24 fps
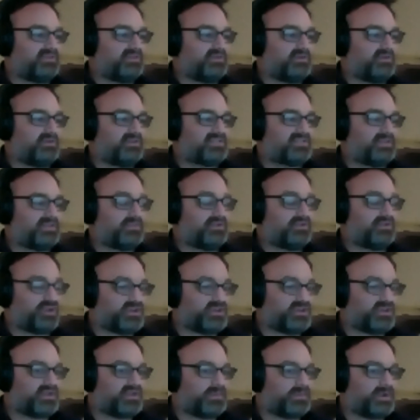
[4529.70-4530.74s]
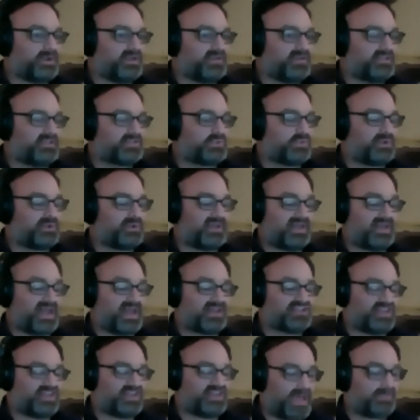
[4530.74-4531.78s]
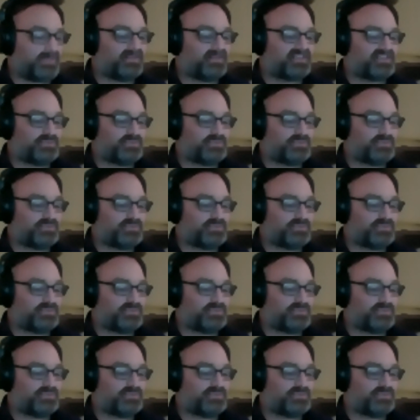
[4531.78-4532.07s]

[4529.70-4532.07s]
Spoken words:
some good can come out of this, where when it actually happened